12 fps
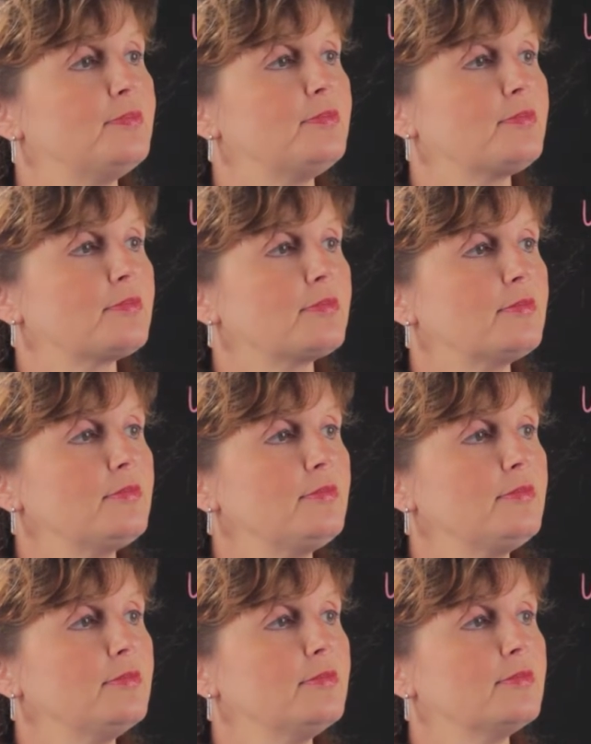
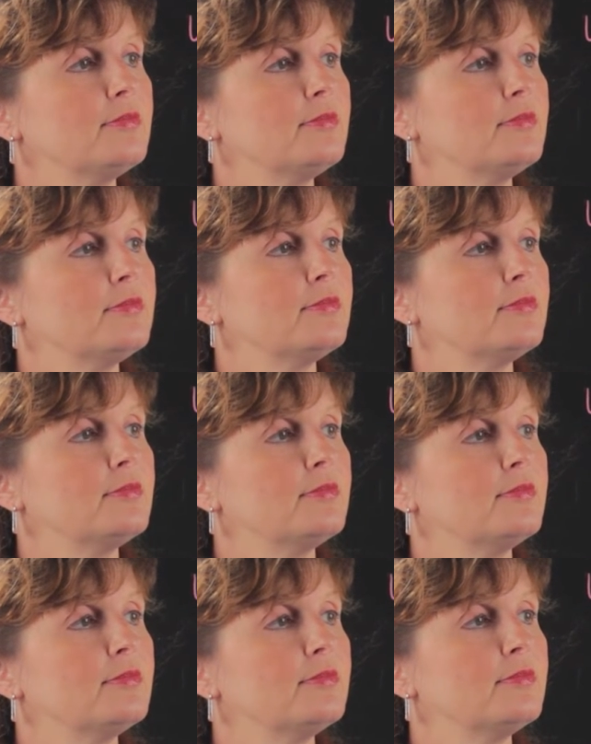
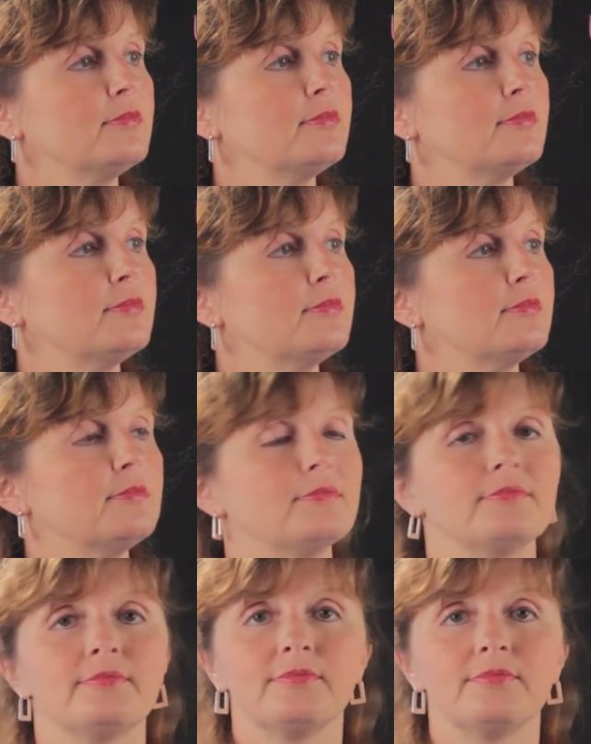Nothing is said.